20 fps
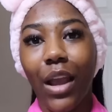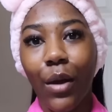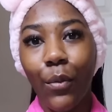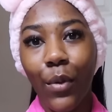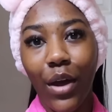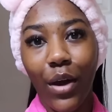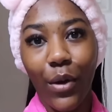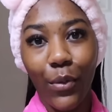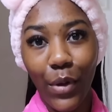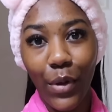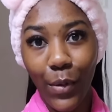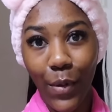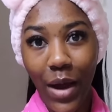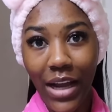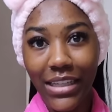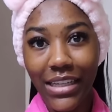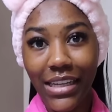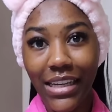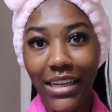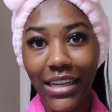we gonna
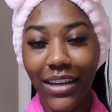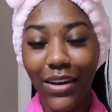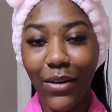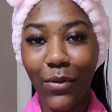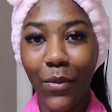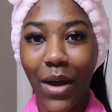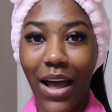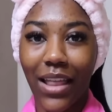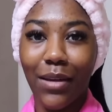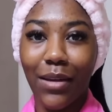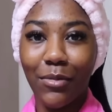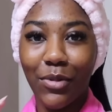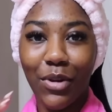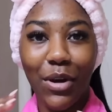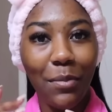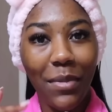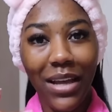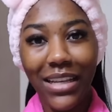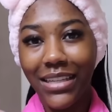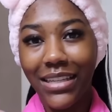rewatch it while I'm
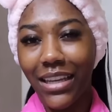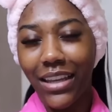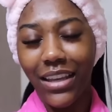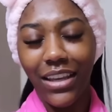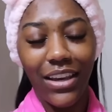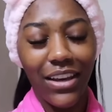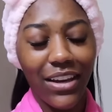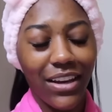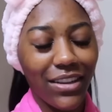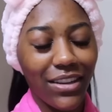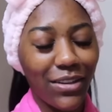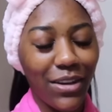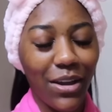doing my skincare,